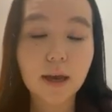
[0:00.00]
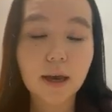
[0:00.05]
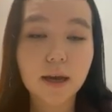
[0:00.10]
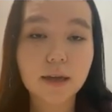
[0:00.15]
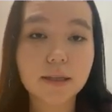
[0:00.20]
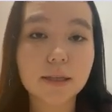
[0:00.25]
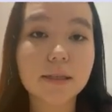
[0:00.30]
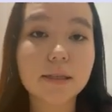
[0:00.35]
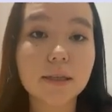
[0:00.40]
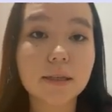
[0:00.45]

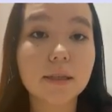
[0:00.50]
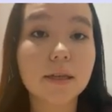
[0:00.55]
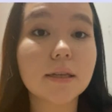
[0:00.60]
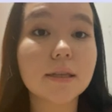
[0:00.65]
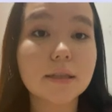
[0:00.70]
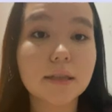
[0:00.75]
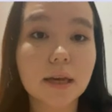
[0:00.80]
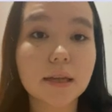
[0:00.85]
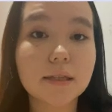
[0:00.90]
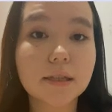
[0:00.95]
It is in
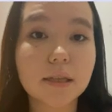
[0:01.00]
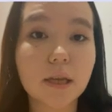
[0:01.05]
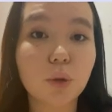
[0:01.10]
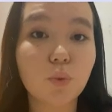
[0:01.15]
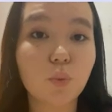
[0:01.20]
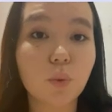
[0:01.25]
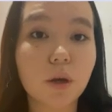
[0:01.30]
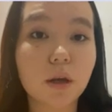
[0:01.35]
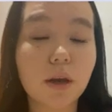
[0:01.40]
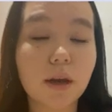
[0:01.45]
this sense
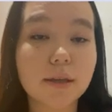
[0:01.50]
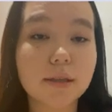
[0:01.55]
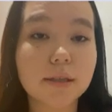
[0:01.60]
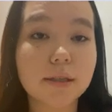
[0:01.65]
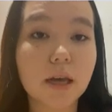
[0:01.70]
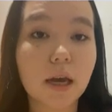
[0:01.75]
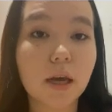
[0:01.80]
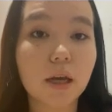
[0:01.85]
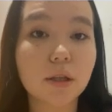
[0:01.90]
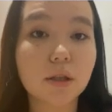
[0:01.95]
that we
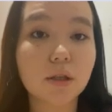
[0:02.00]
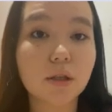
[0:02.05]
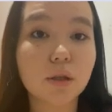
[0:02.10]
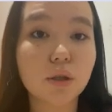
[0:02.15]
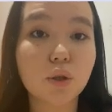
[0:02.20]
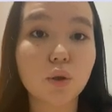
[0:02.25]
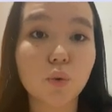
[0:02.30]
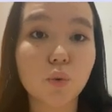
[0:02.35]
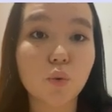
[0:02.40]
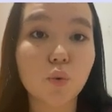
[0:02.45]
essay
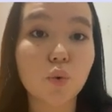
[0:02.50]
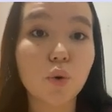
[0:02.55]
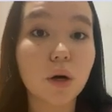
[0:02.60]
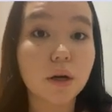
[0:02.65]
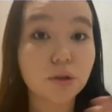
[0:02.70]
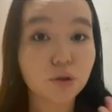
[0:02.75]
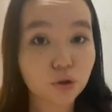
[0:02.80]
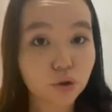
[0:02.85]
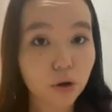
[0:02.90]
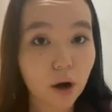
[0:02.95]
to
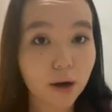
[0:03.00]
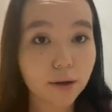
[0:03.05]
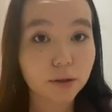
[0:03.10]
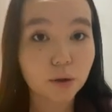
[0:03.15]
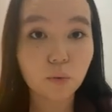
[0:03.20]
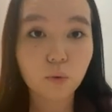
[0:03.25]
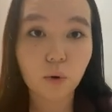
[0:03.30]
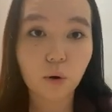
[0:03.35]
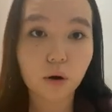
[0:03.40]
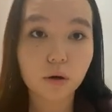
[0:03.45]
construct the
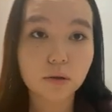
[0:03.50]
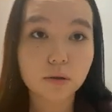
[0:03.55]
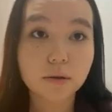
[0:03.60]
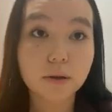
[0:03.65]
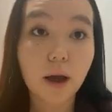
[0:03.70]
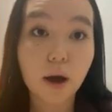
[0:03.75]
world,